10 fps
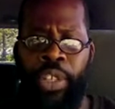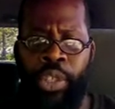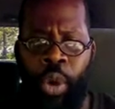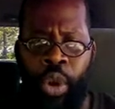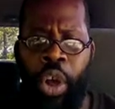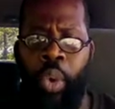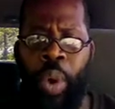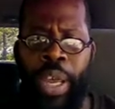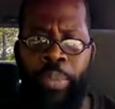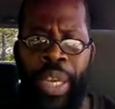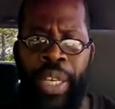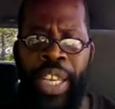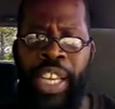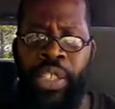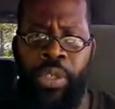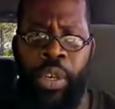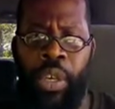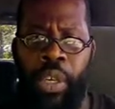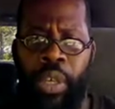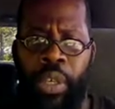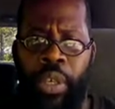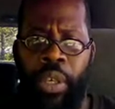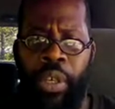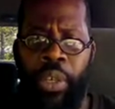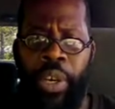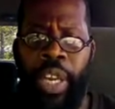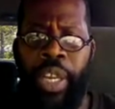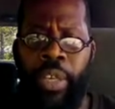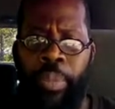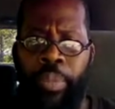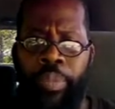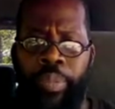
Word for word: The so-called white man, Esau or Edom.